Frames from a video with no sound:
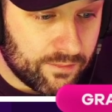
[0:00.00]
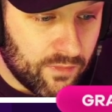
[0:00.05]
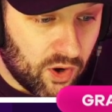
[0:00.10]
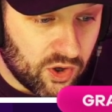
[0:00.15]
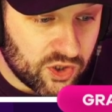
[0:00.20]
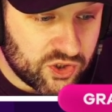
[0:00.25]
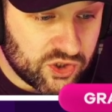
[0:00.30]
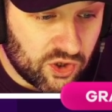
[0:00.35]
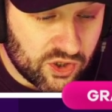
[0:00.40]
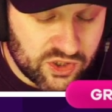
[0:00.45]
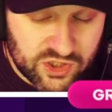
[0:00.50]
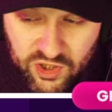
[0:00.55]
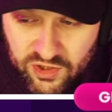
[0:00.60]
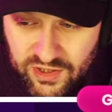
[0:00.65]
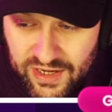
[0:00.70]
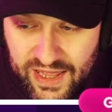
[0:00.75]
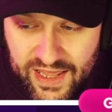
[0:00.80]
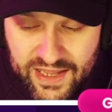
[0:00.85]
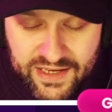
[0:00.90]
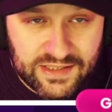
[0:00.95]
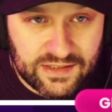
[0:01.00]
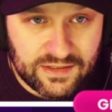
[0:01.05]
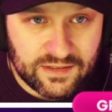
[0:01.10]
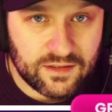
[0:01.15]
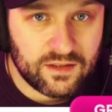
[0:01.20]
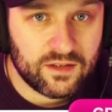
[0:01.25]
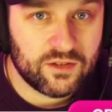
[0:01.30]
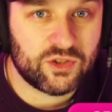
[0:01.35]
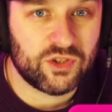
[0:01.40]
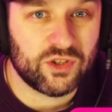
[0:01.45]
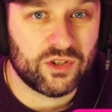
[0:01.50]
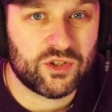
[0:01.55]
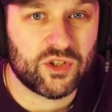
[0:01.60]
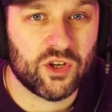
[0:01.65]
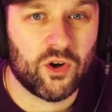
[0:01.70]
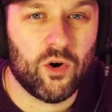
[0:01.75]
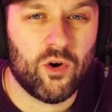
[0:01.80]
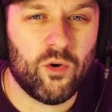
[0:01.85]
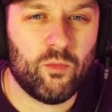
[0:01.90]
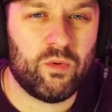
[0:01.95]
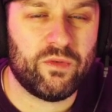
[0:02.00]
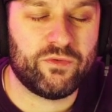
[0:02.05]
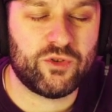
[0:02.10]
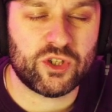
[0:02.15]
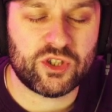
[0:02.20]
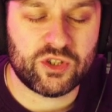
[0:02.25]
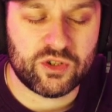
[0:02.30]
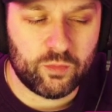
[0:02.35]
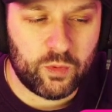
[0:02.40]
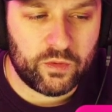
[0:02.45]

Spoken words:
mortar stores and online. Yeah. So we've just